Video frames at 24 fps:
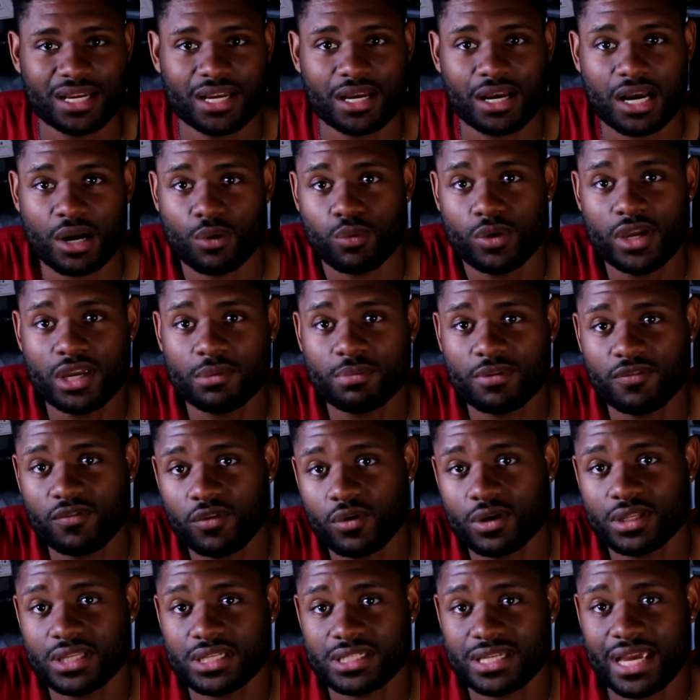a week
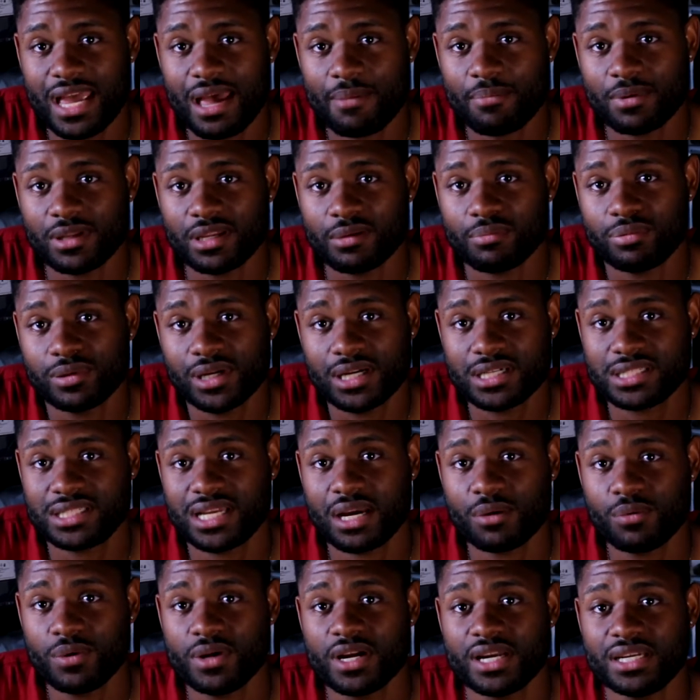before this happened, the place
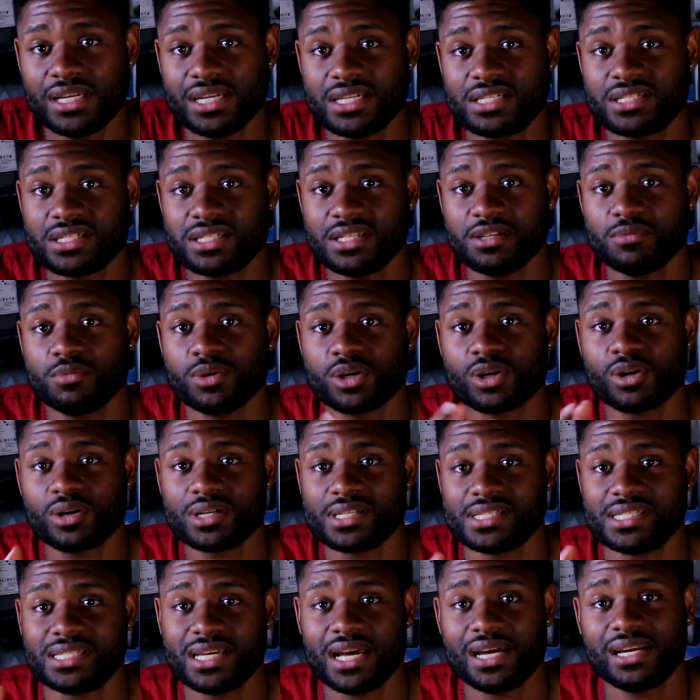that we initially were going
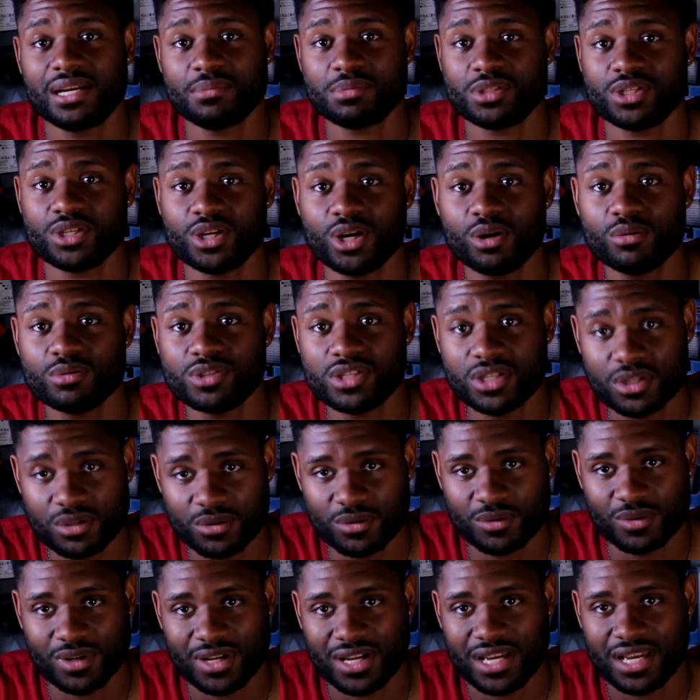to sign up to go
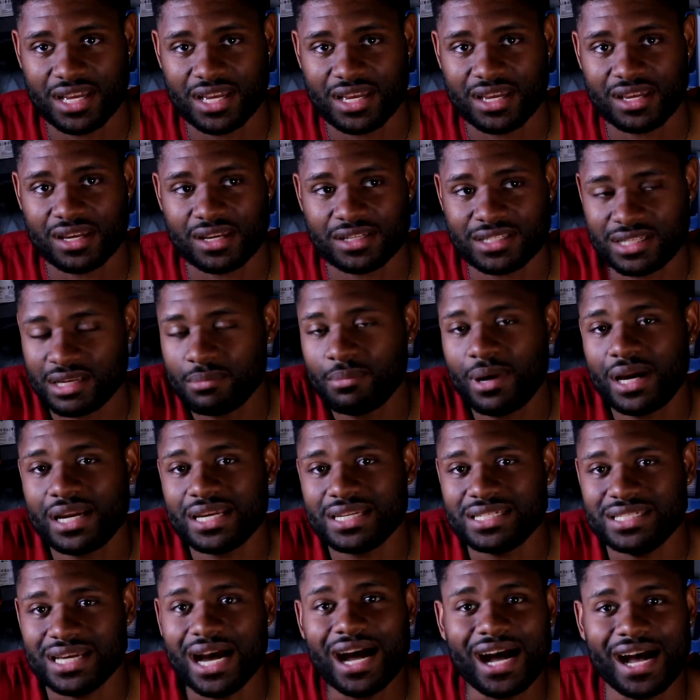to, somebody
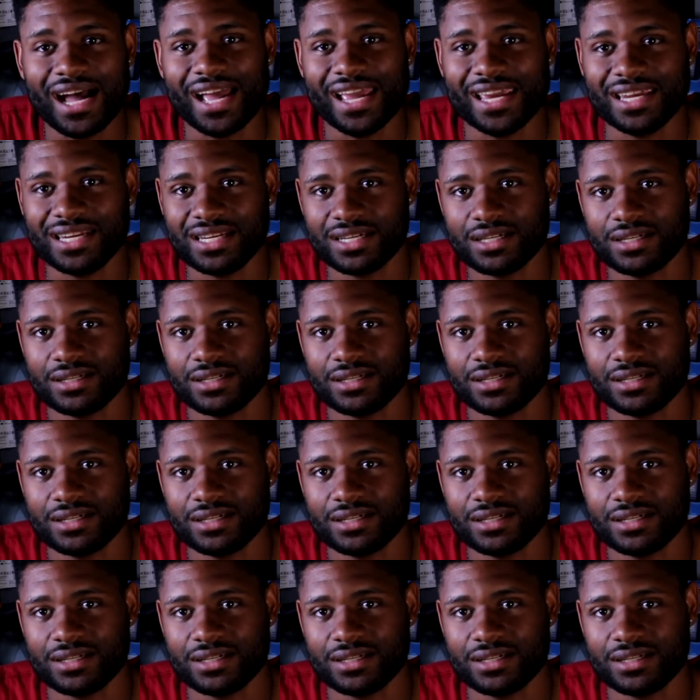died.